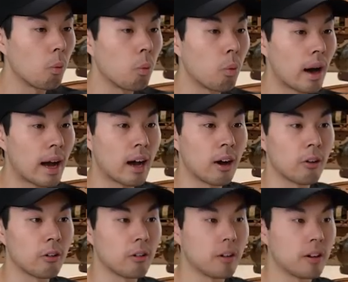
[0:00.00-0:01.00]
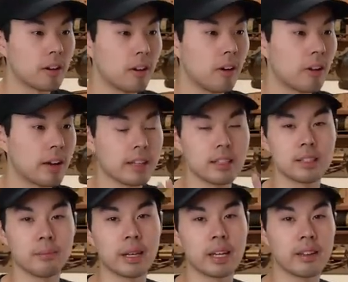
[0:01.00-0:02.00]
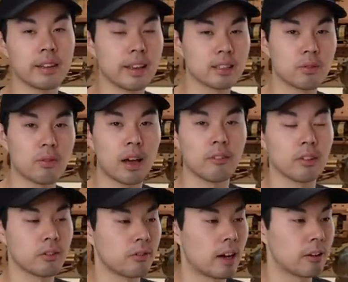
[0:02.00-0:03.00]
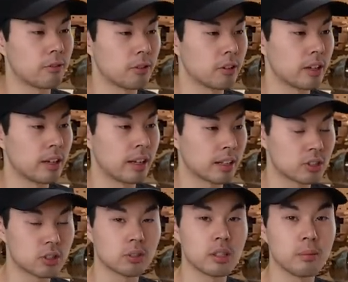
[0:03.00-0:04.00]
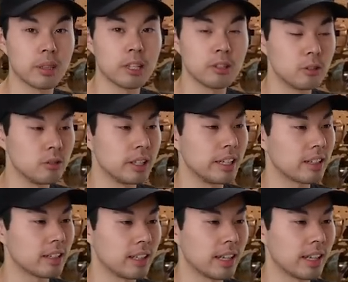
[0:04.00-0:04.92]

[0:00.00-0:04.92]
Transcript: Wow. Okay, this immediately gets 5 out of 5 for an extremely unique